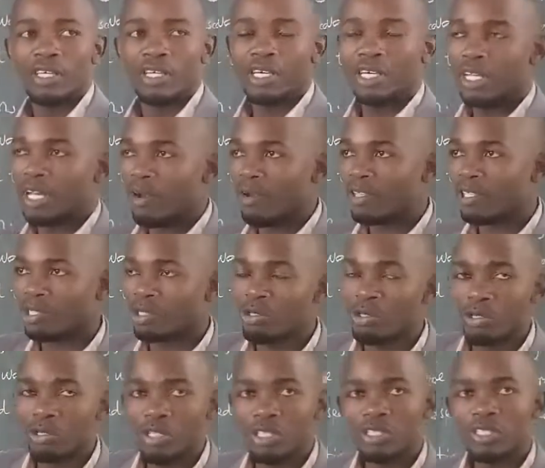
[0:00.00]
in our
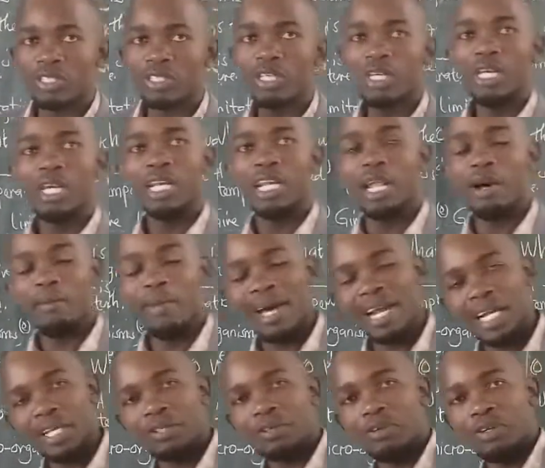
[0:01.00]
schools,
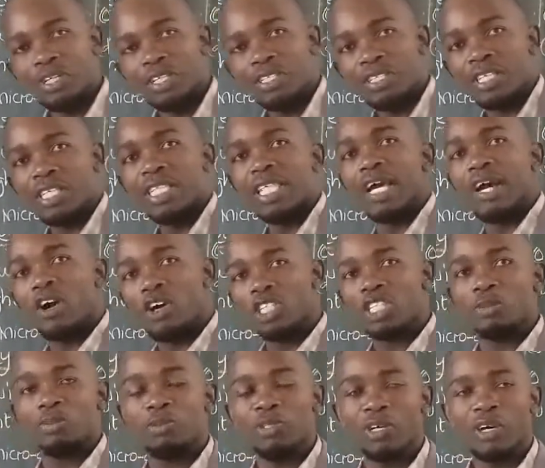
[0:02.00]
laboratories, in the
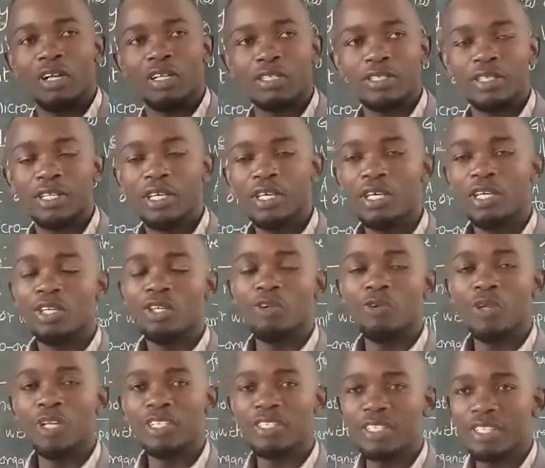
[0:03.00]
hospitals, you
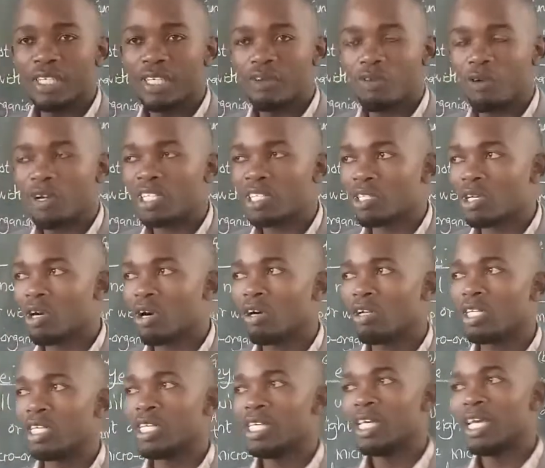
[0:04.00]
will see what is
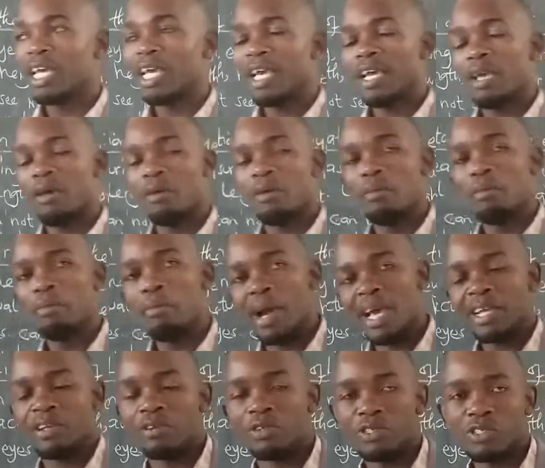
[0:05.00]
called
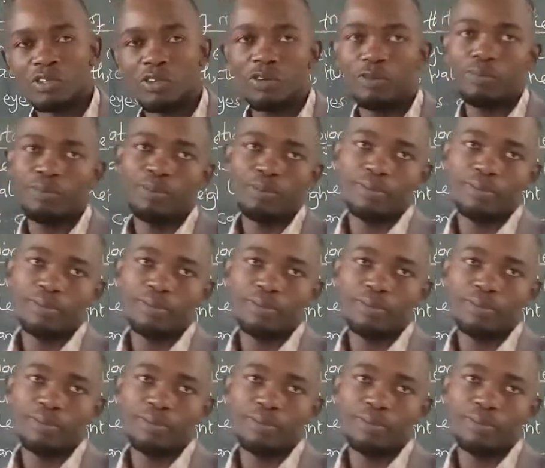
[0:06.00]
microscope.